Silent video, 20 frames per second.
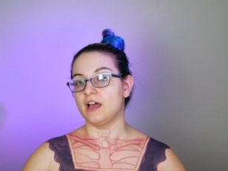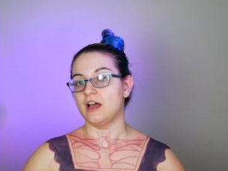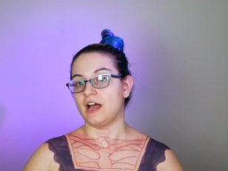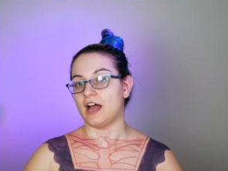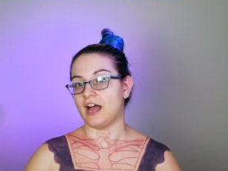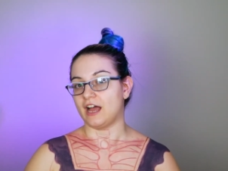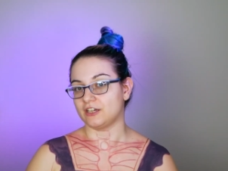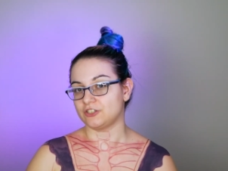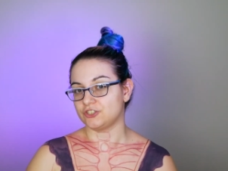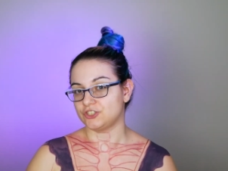
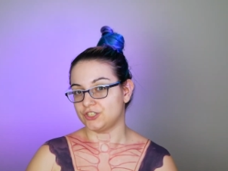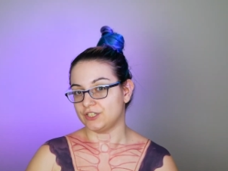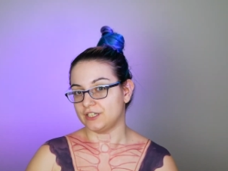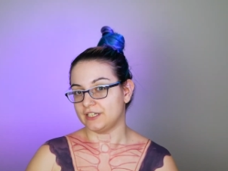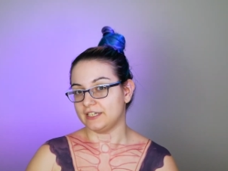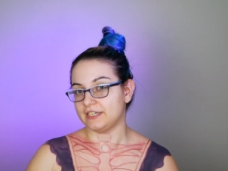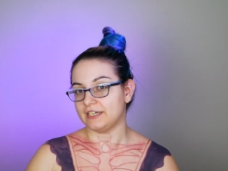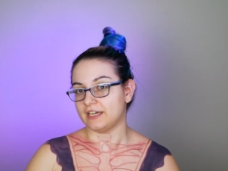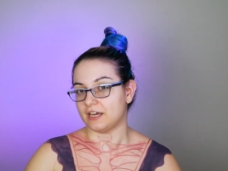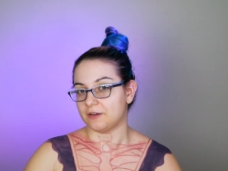
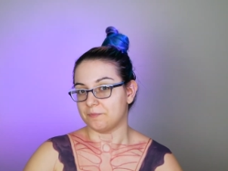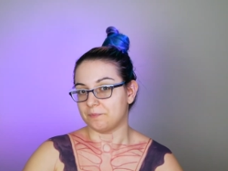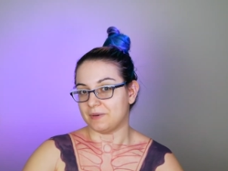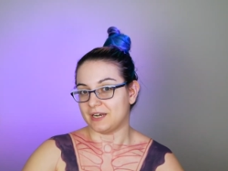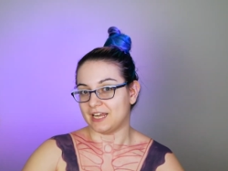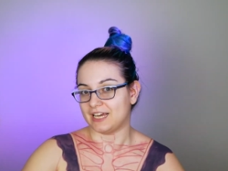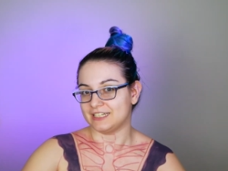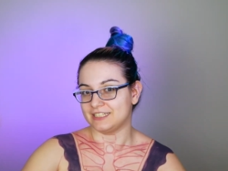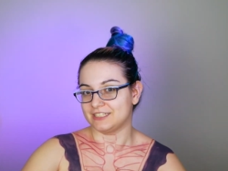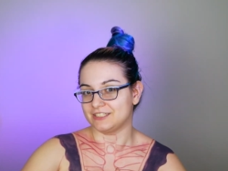Actually, I'm
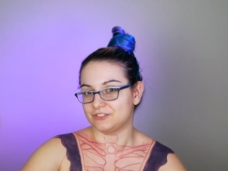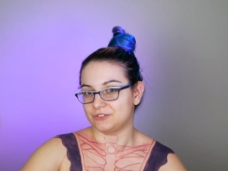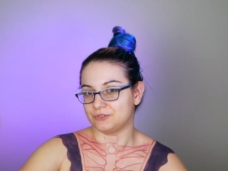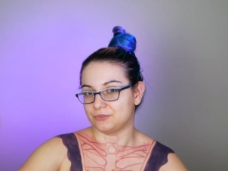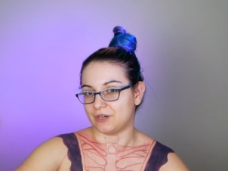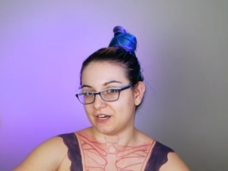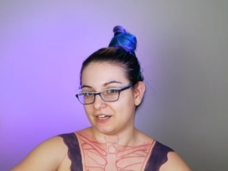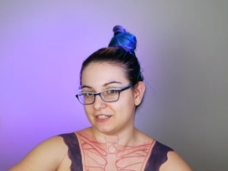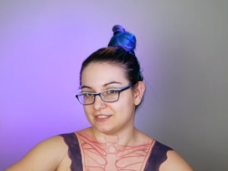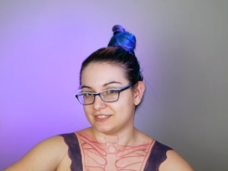planning to
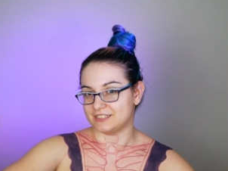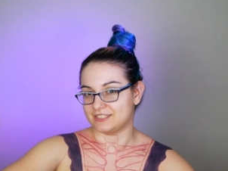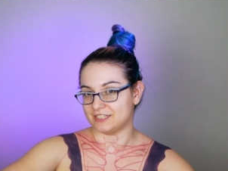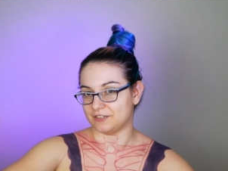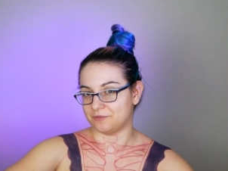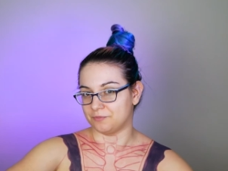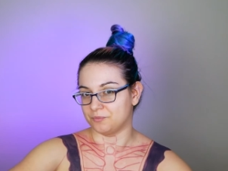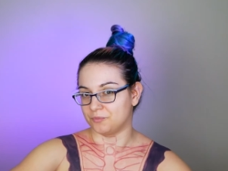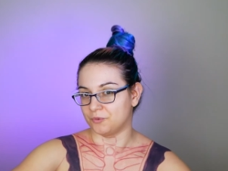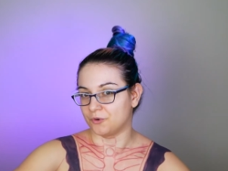add
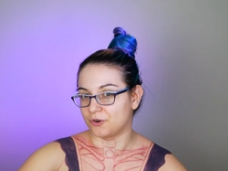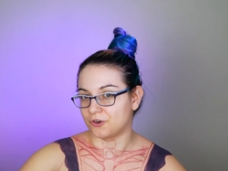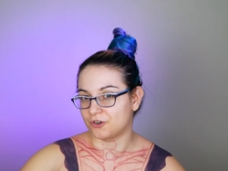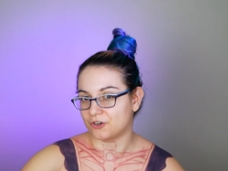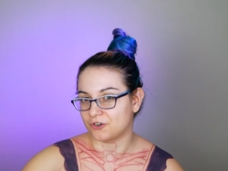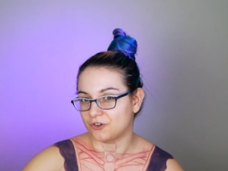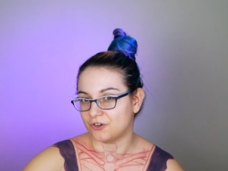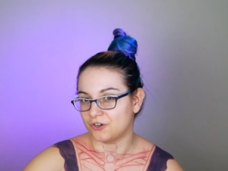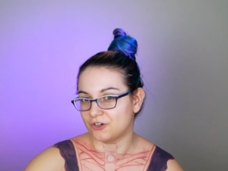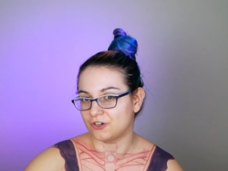some more
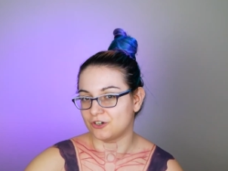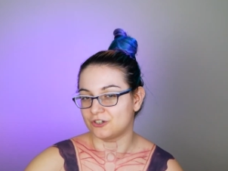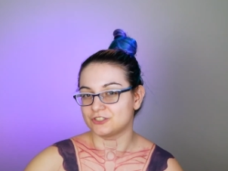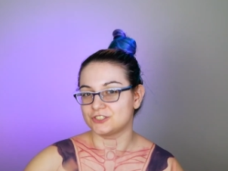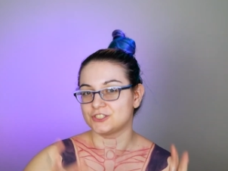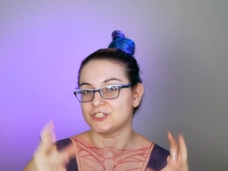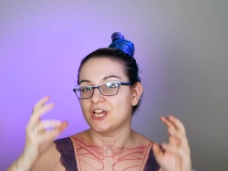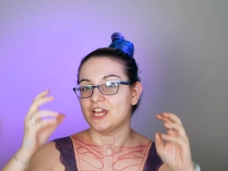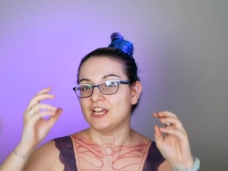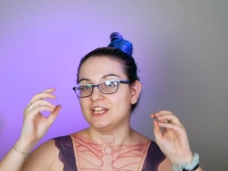
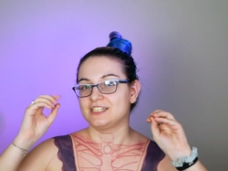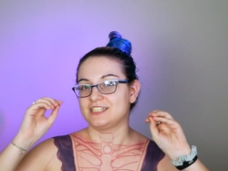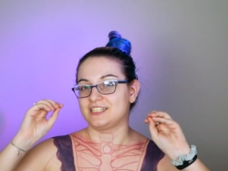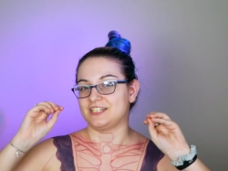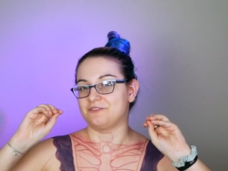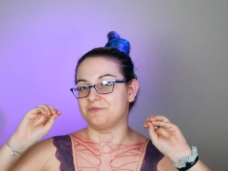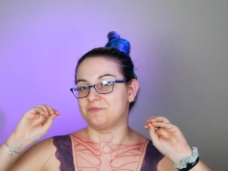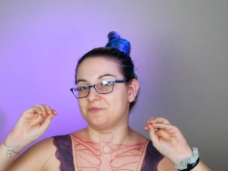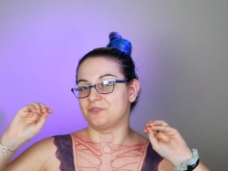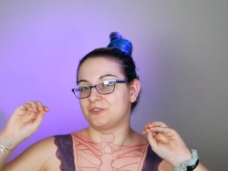colors,
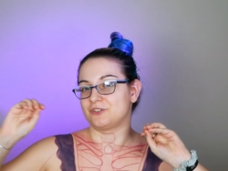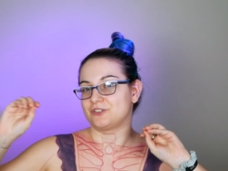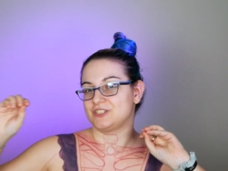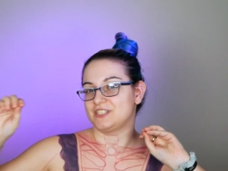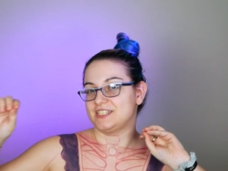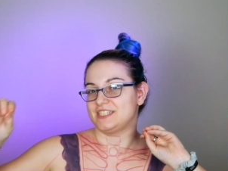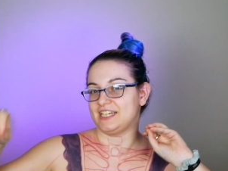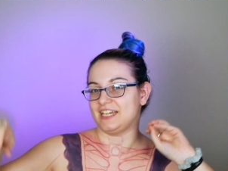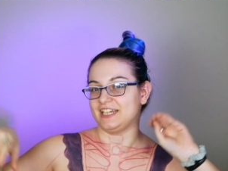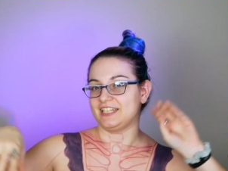some more
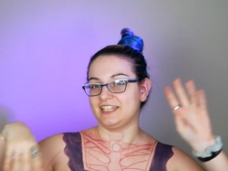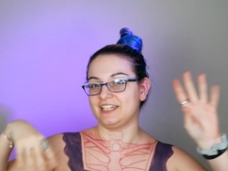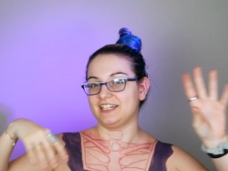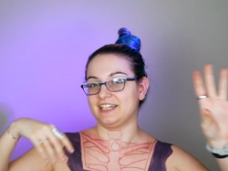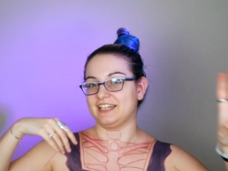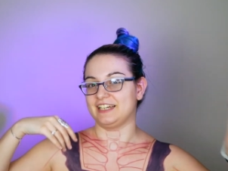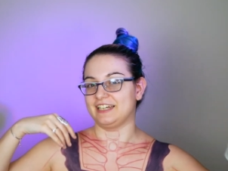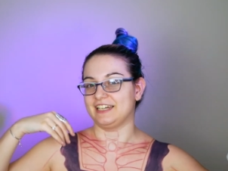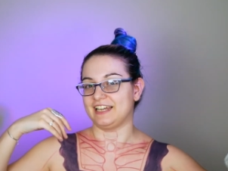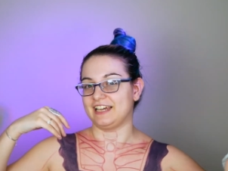shading
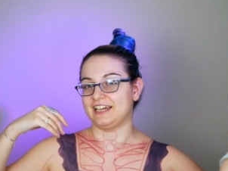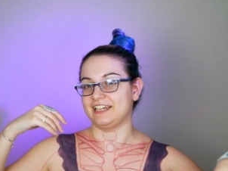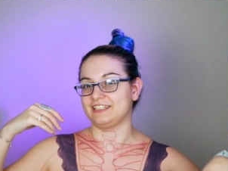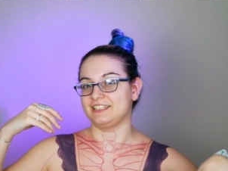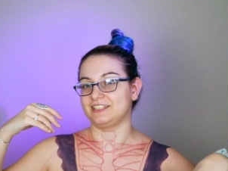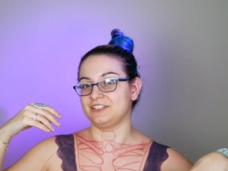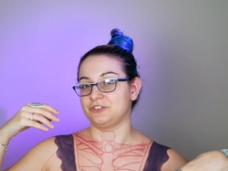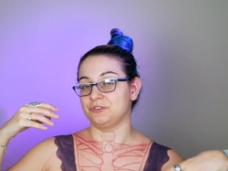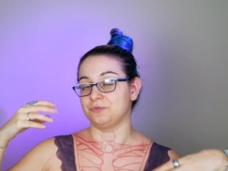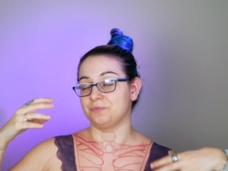and
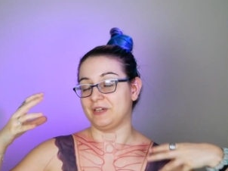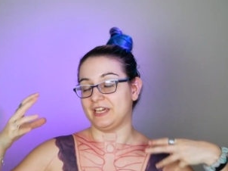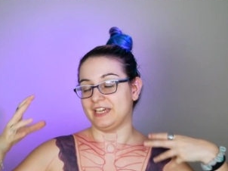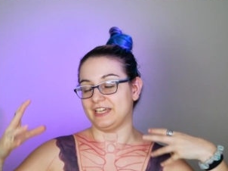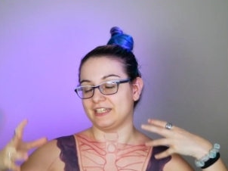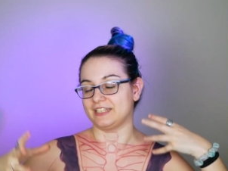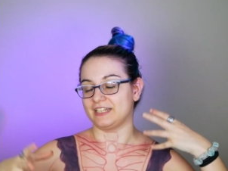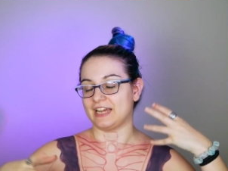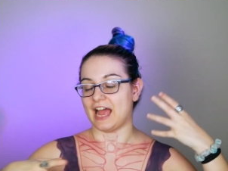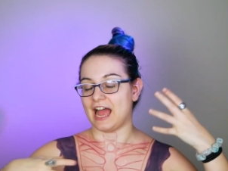lighting to make
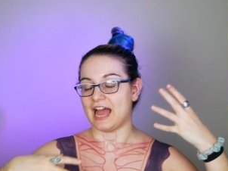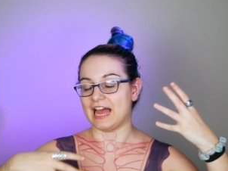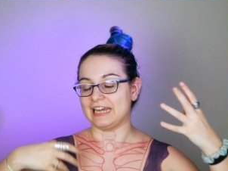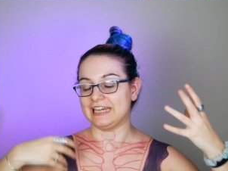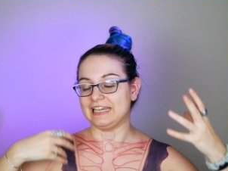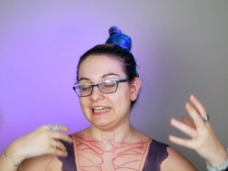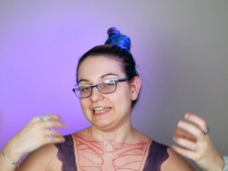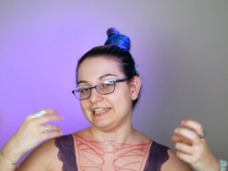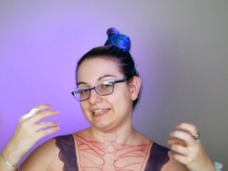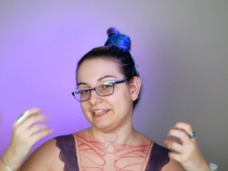it a
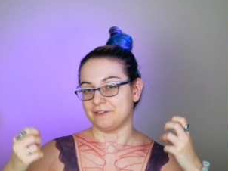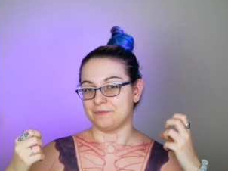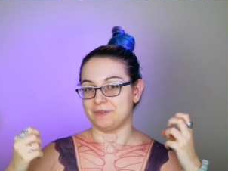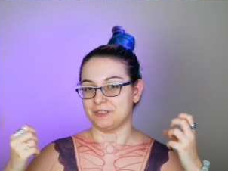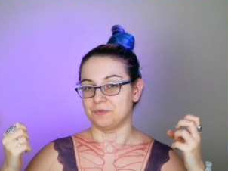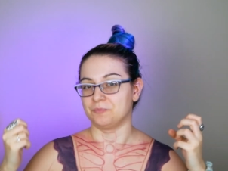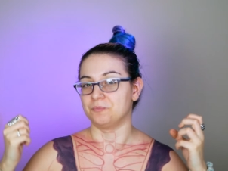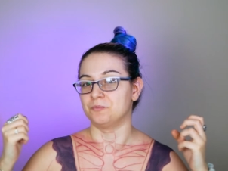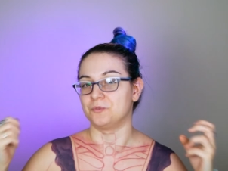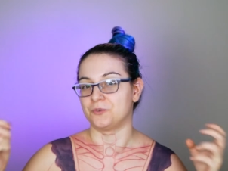little
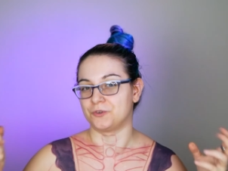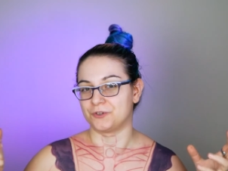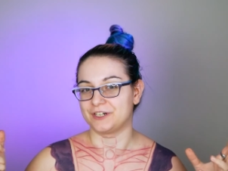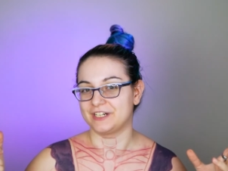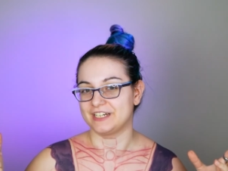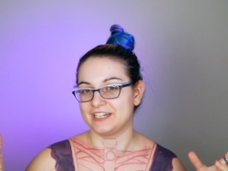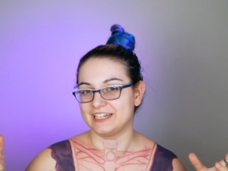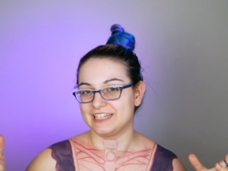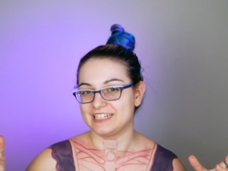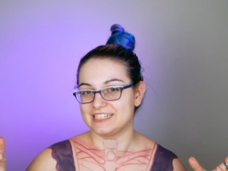bit more
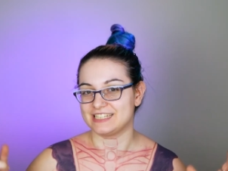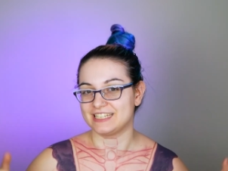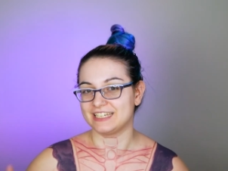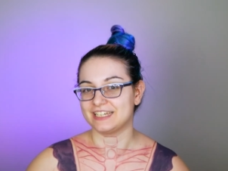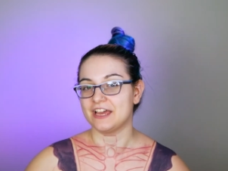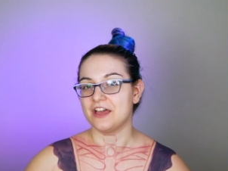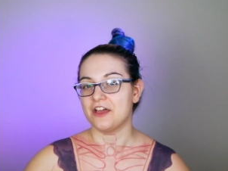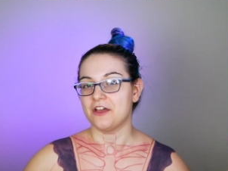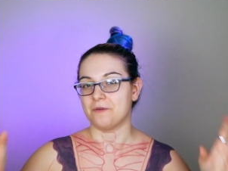realistic,